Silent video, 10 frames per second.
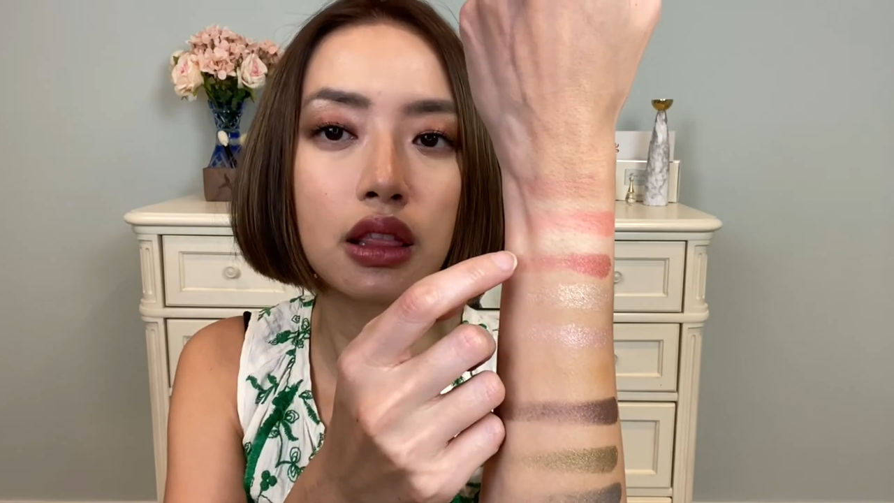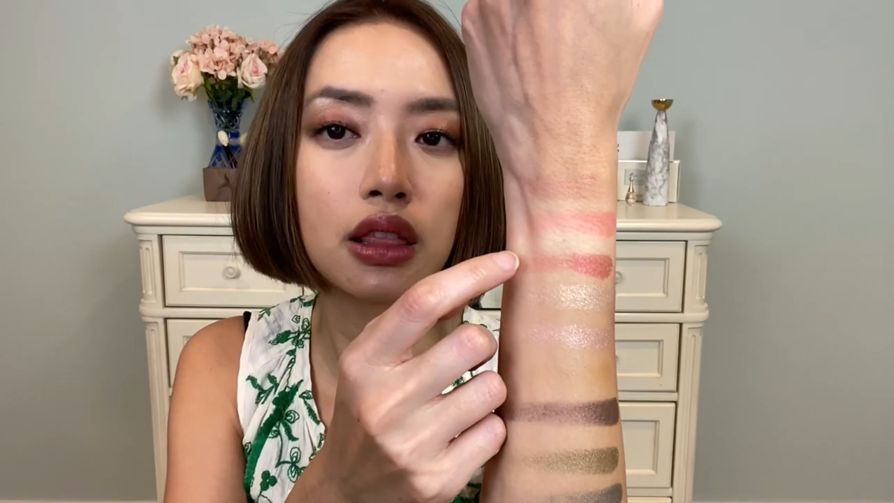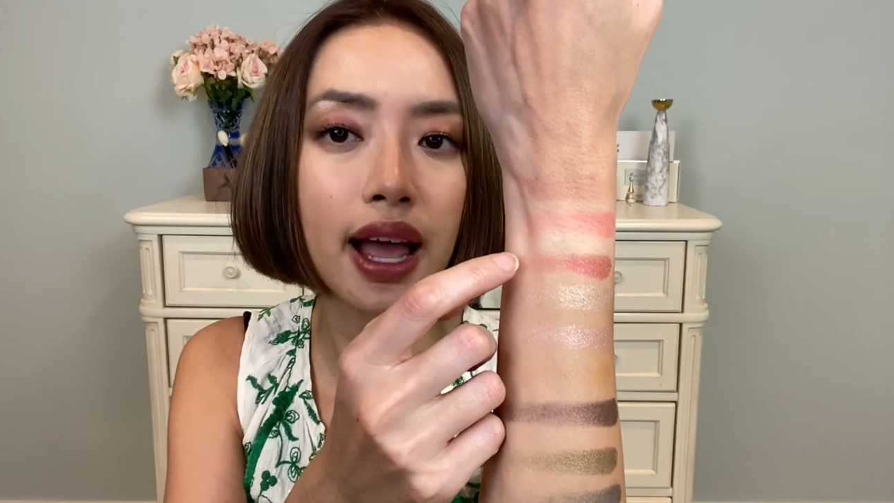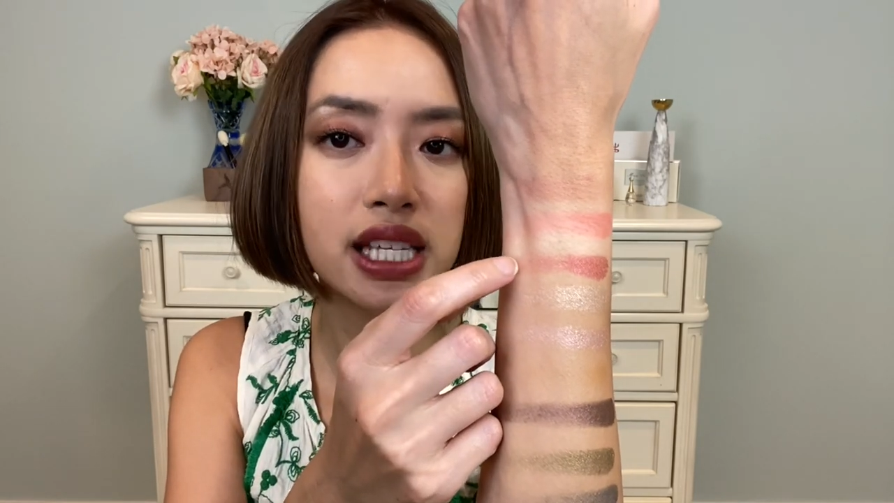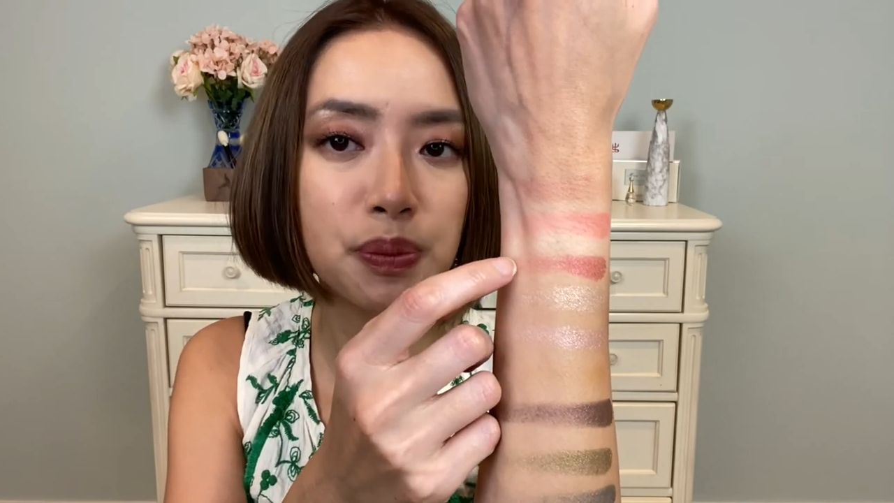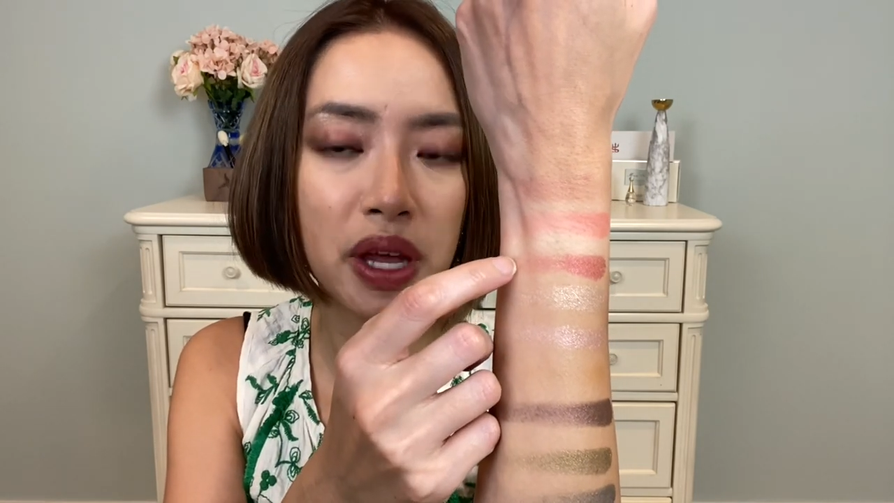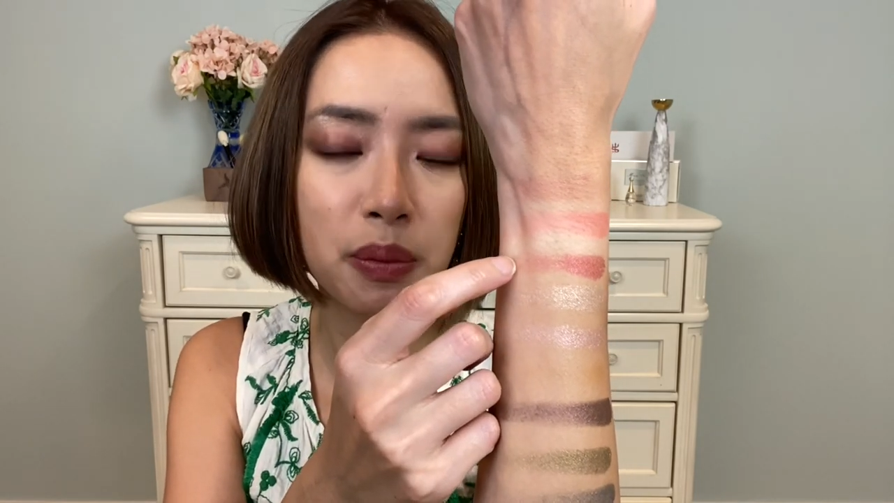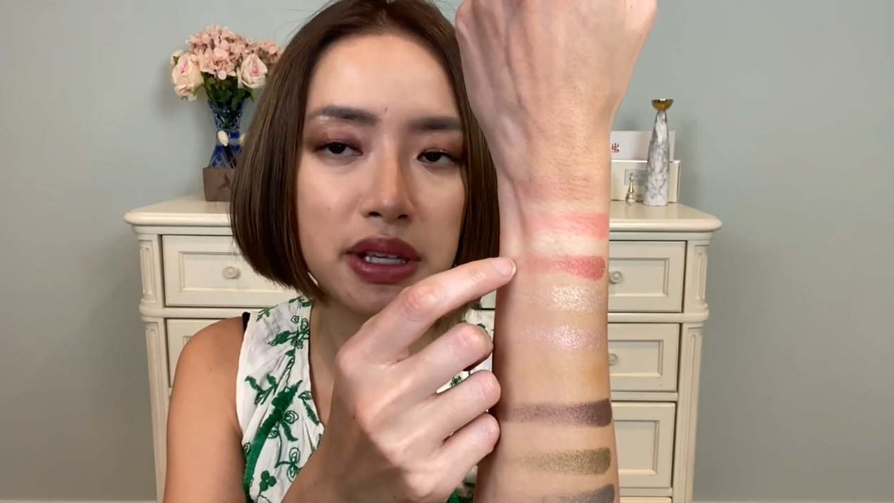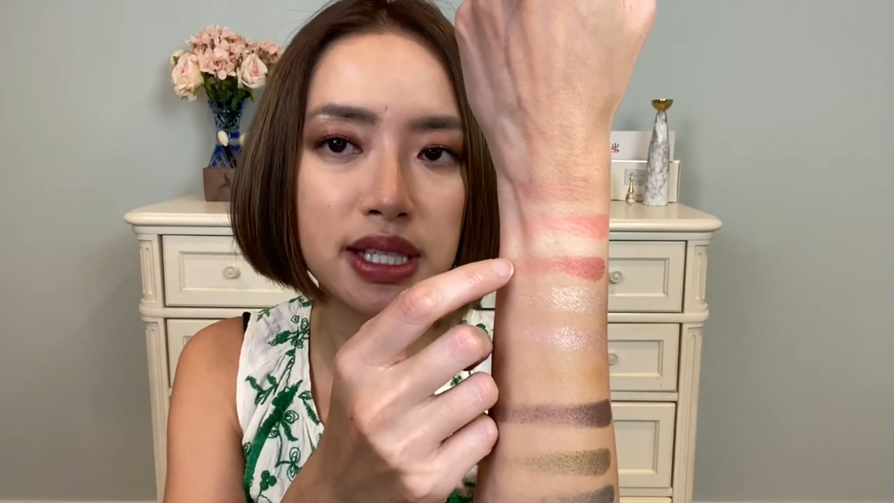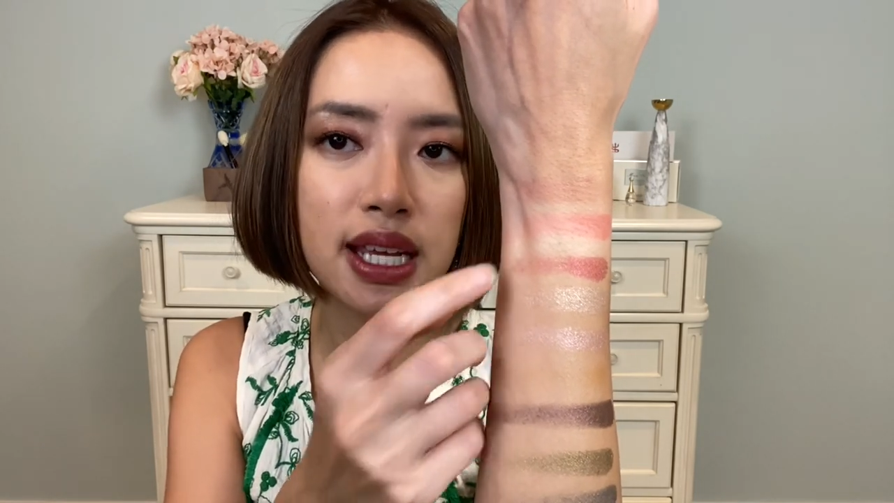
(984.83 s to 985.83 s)
less
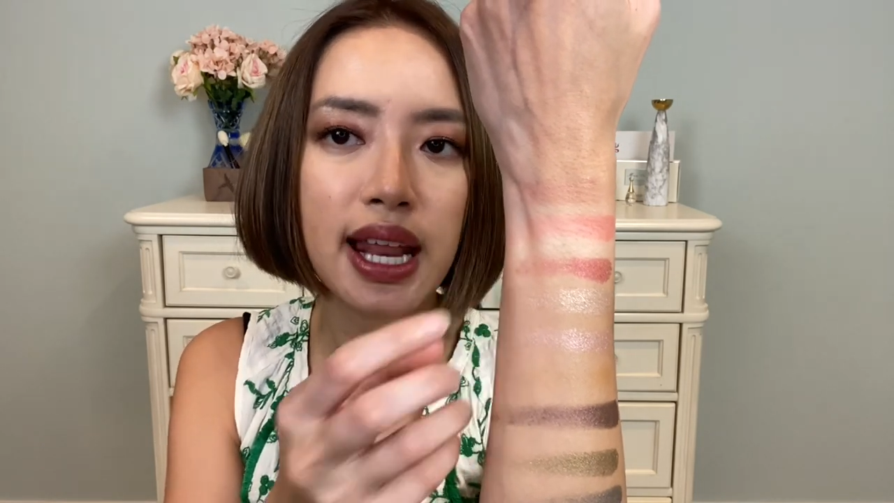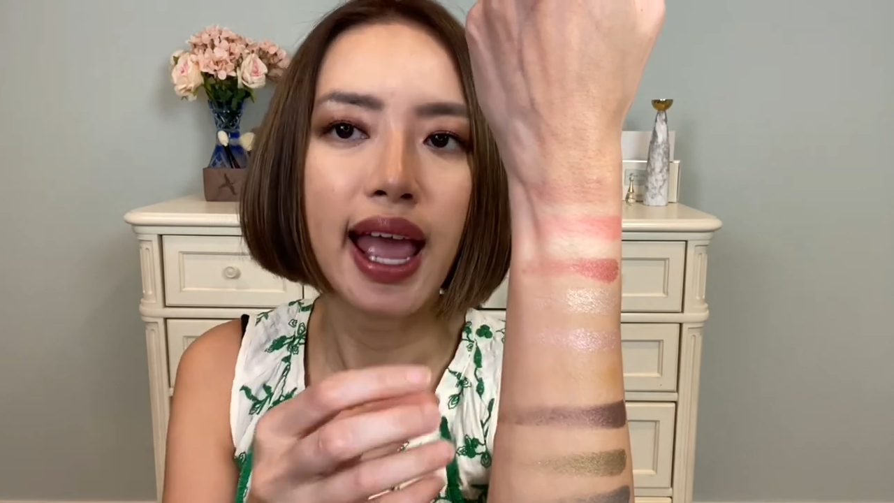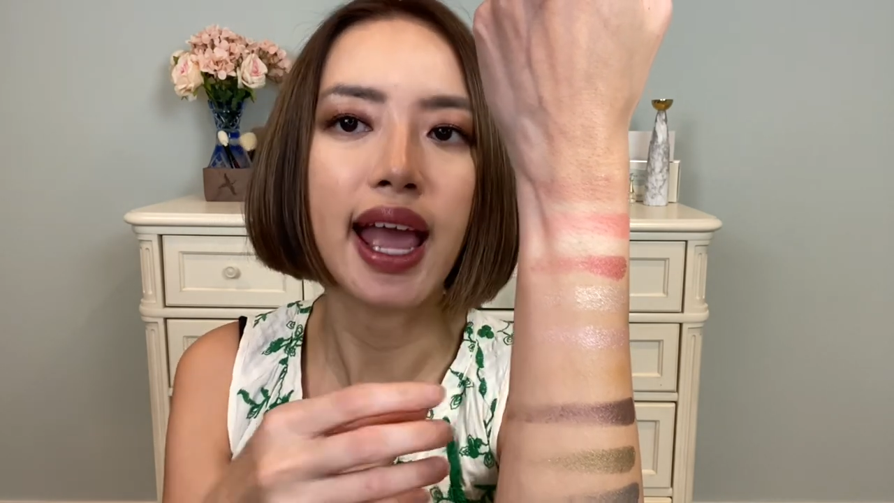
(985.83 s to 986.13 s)
pigmented